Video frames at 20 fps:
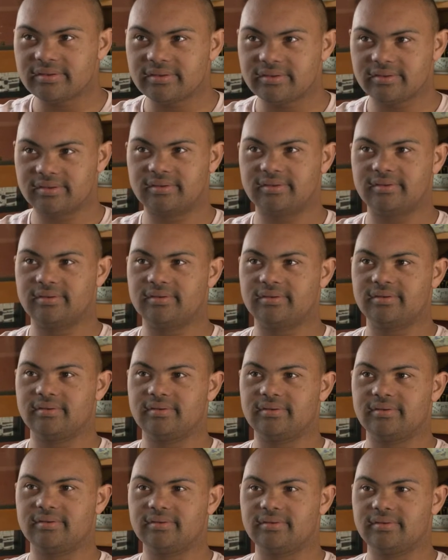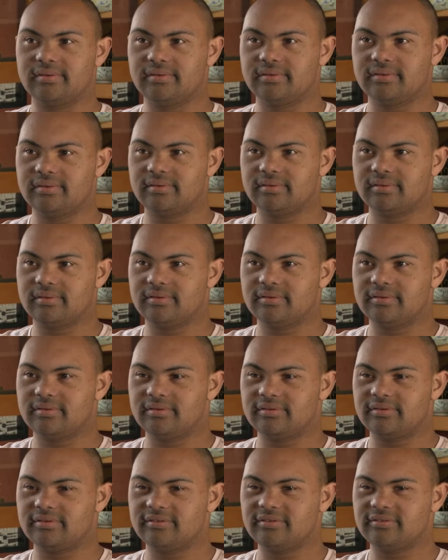Mm, do you think that was okay
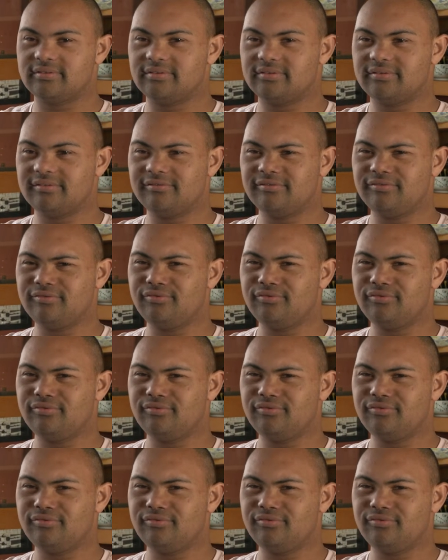to say?